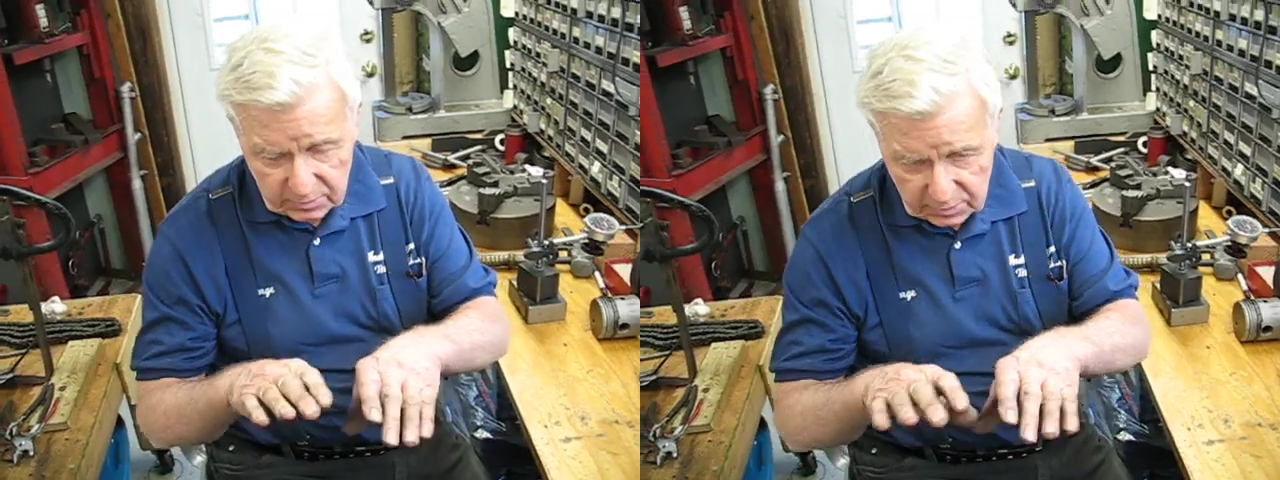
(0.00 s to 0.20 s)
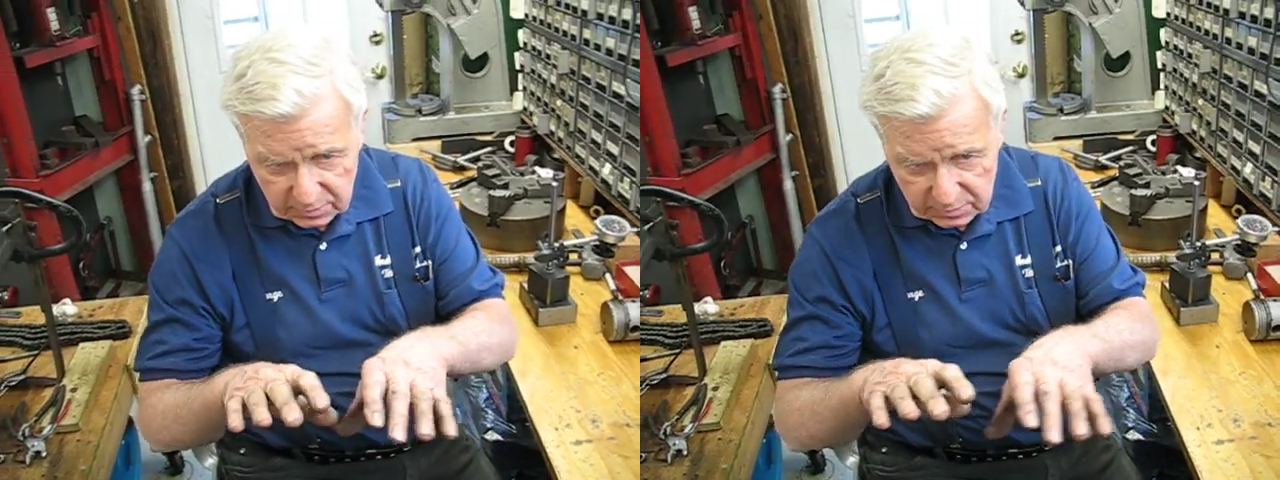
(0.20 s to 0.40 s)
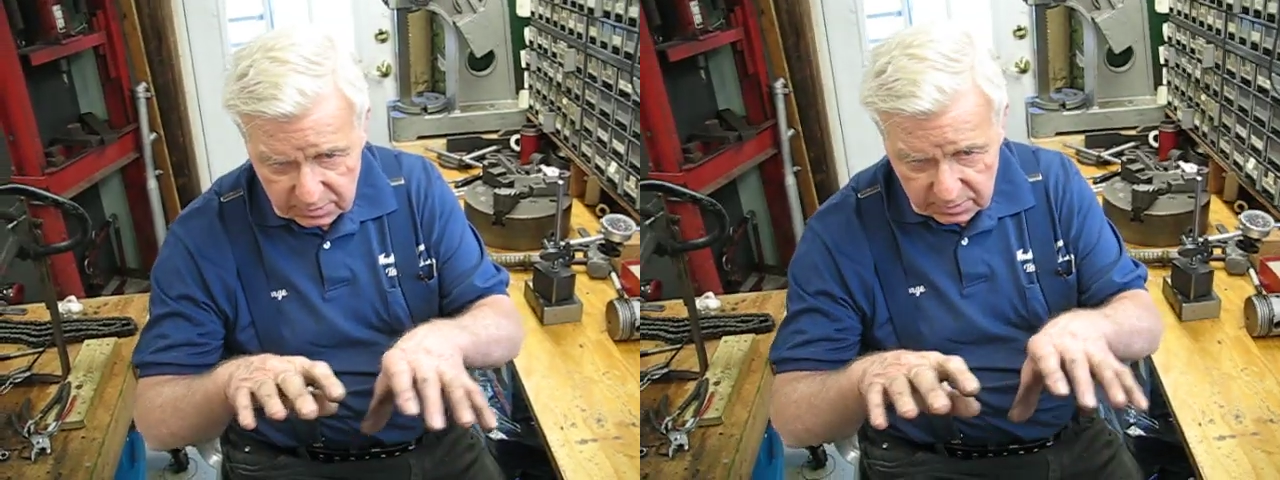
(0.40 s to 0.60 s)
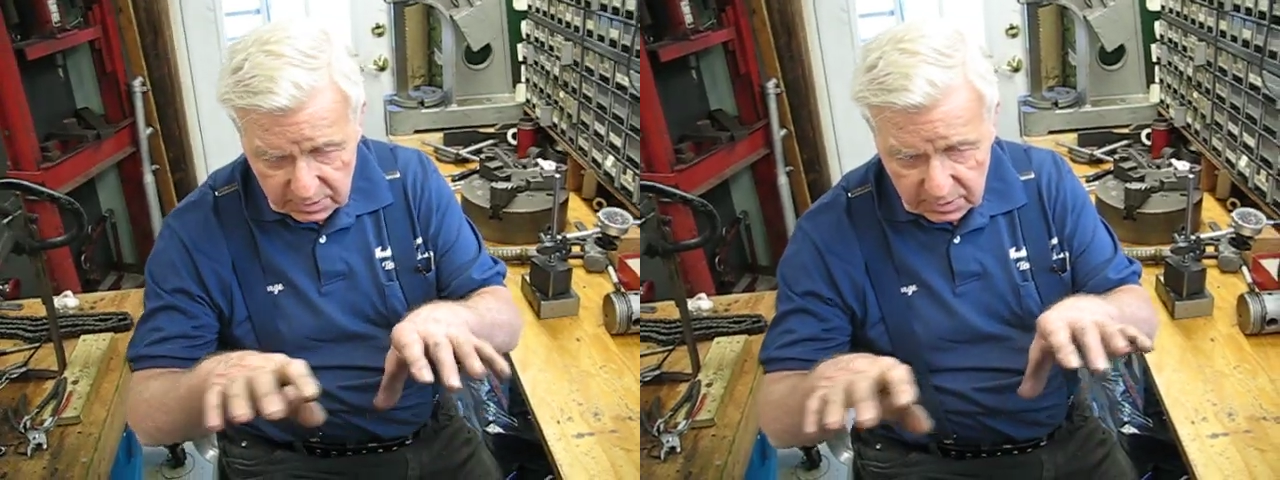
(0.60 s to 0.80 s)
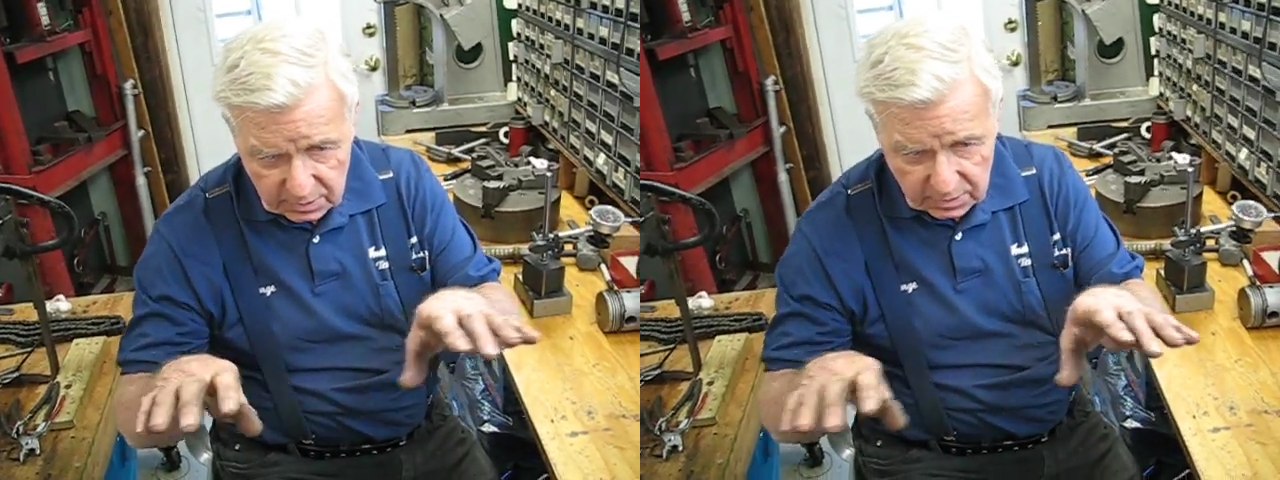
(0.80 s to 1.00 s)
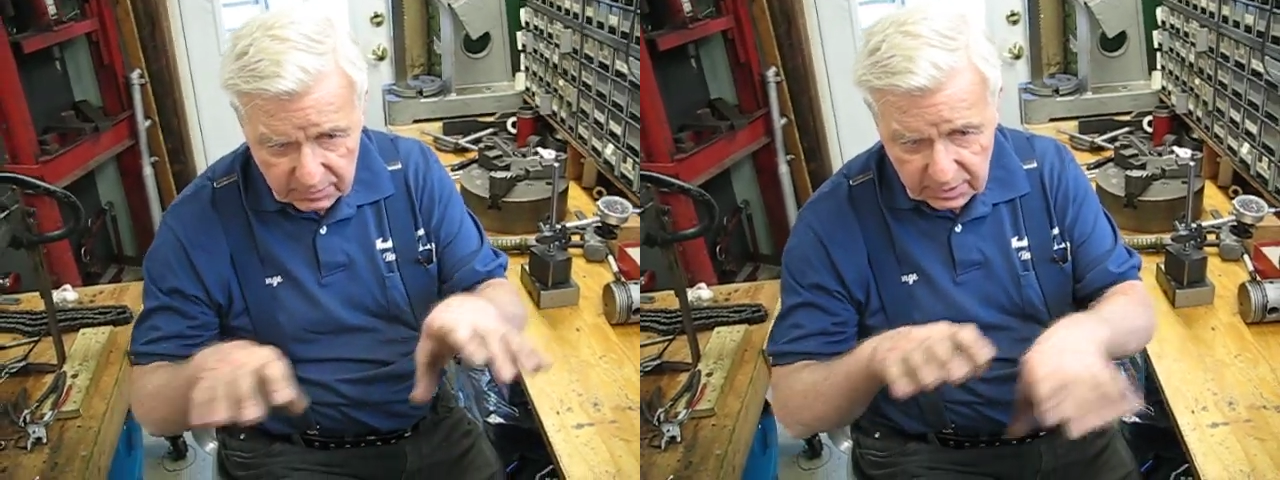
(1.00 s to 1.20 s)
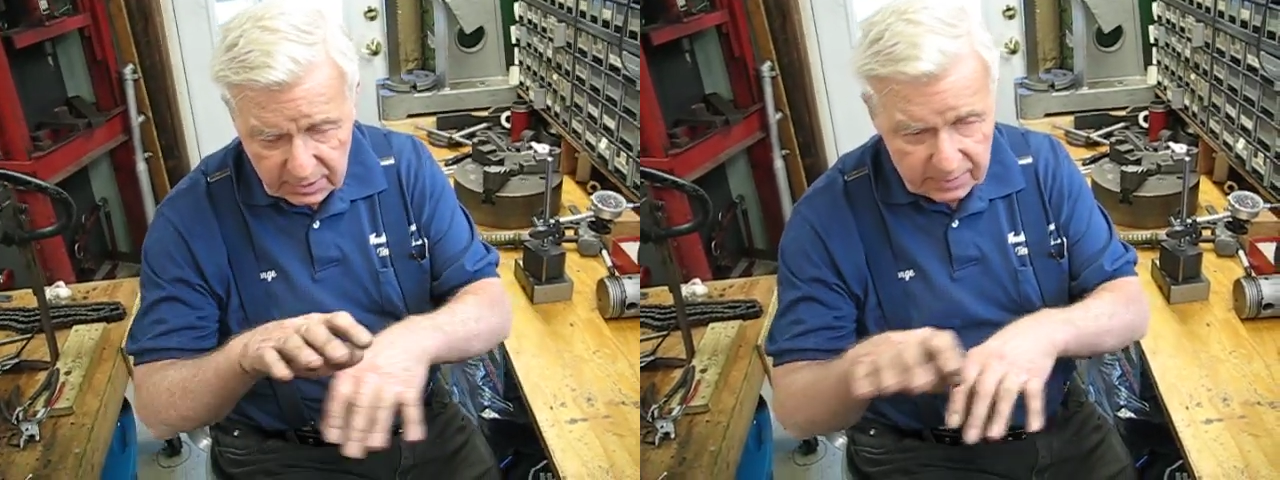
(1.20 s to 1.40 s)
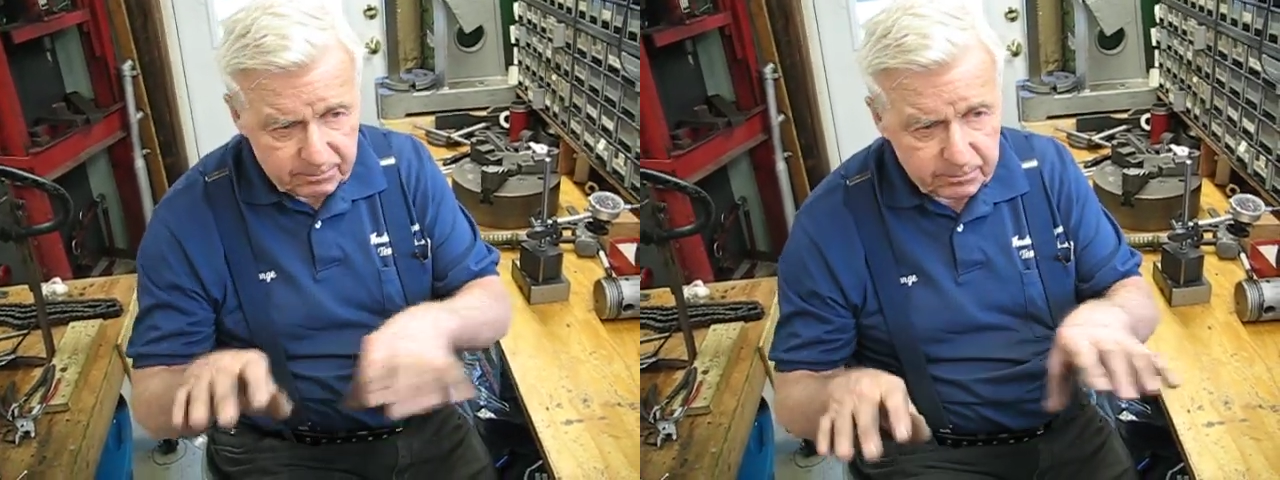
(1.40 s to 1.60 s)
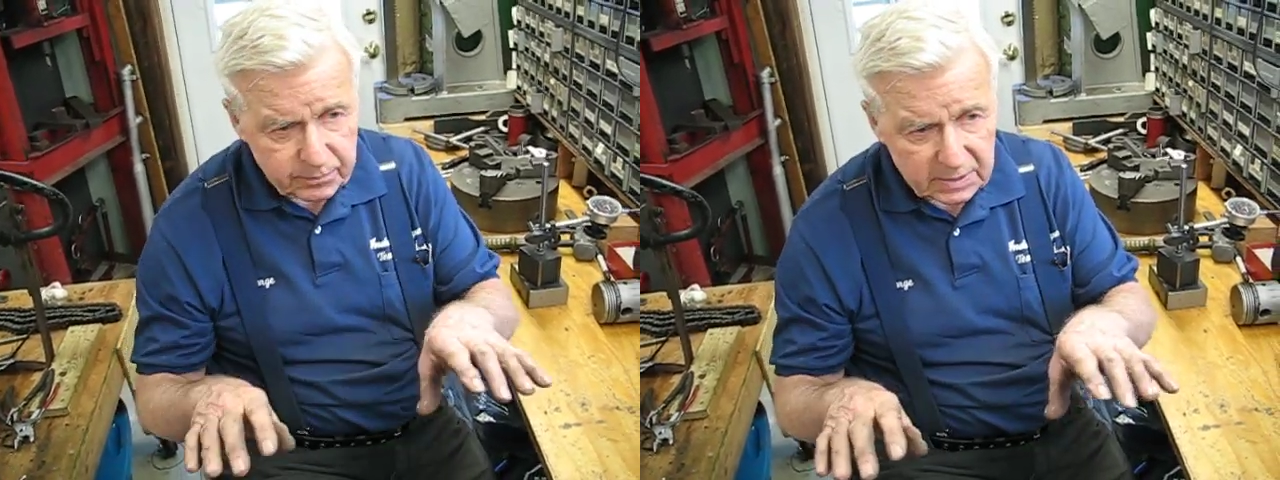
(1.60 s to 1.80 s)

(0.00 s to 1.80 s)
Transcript: your um,